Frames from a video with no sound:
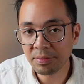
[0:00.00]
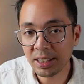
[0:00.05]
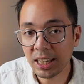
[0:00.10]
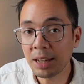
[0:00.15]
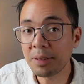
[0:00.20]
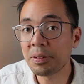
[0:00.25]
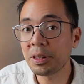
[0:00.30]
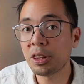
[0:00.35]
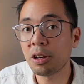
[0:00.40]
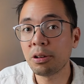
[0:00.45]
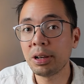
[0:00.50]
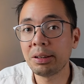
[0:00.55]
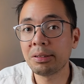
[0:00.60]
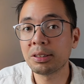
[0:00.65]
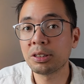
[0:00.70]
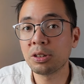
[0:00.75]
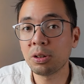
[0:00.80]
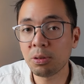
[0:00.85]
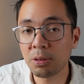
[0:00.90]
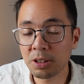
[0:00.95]
even though he
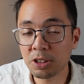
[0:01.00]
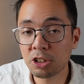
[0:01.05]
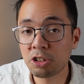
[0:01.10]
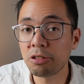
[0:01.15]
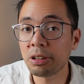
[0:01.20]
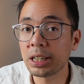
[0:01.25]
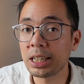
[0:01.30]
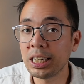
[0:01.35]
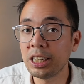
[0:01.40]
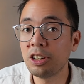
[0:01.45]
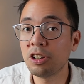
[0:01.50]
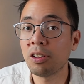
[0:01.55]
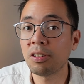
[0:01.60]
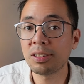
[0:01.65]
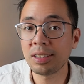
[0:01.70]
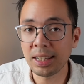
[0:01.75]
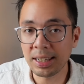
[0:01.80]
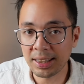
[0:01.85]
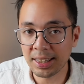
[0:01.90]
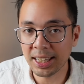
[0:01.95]
was told strictly not
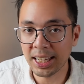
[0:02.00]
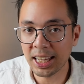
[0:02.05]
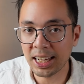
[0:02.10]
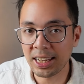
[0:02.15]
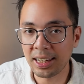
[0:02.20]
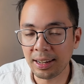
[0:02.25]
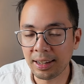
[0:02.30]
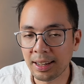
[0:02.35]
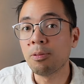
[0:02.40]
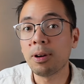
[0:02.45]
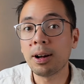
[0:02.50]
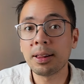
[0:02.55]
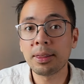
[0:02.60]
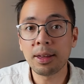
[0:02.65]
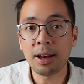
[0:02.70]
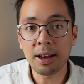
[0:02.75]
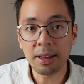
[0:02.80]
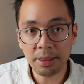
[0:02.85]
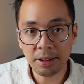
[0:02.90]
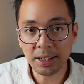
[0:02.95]
to eat the candy, while
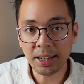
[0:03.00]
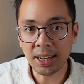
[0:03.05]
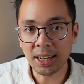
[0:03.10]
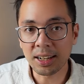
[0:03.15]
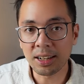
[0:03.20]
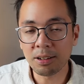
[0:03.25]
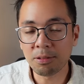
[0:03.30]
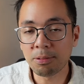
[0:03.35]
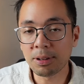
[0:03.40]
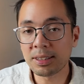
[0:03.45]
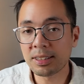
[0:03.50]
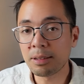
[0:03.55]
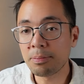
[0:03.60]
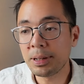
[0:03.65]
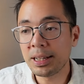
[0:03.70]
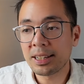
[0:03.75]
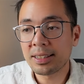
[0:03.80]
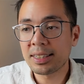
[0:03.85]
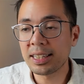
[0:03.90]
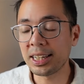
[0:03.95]
the other kid was
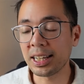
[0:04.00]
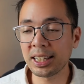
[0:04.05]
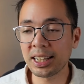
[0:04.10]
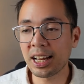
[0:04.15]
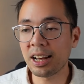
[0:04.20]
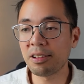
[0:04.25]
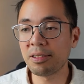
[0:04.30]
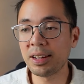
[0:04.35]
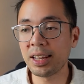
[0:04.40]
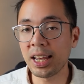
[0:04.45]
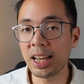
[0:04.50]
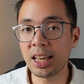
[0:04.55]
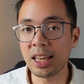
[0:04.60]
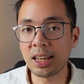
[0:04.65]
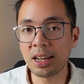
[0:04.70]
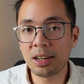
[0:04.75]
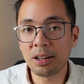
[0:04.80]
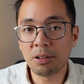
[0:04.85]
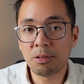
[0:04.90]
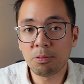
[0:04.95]
simply just sitting down
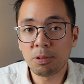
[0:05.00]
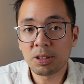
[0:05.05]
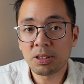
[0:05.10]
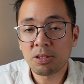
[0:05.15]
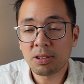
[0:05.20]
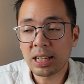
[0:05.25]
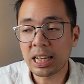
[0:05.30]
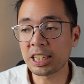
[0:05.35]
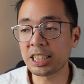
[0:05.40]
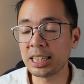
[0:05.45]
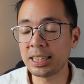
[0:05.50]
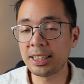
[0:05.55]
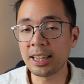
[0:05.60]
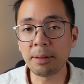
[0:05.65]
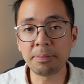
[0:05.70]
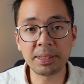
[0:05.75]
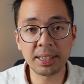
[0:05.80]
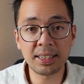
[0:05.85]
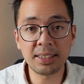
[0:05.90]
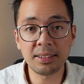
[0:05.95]
and was not actually
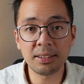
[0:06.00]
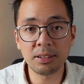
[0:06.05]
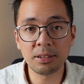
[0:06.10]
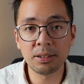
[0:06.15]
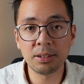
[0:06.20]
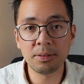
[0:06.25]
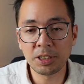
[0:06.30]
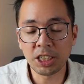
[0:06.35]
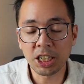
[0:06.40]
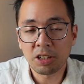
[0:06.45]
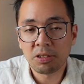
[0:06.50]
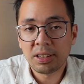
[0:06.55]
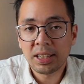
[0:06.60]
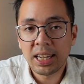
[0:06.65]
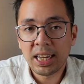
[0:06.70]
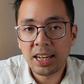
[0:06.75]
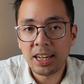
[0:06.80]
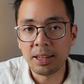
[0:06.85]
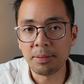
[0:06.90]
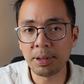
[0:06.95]
tempted to check on the
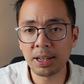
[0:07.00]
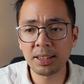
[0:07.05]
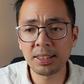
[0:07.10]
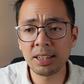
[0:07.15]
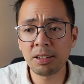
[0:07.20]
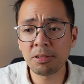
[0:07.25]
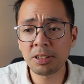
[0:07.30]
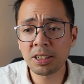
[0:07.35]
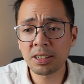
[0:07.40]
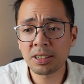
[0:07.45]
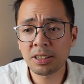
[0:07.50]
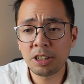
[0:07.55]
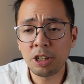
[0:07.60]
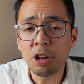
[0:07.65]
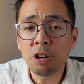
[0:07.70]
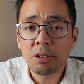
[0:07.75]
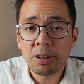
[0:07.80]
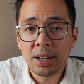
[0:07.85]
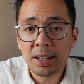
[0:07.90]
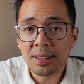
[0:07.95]
candy because he was just
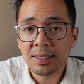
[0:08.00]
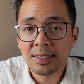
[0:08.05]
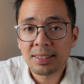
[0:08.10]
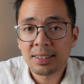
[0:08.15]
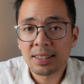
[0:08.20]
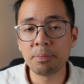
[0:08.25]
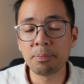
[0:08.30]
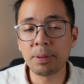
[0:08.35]
curious,